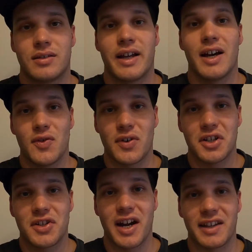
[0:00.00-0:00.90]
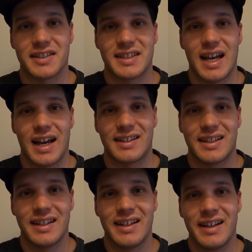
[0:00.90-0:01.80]
How frustrating is
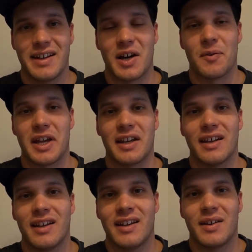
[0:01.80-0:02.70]
that? I mean,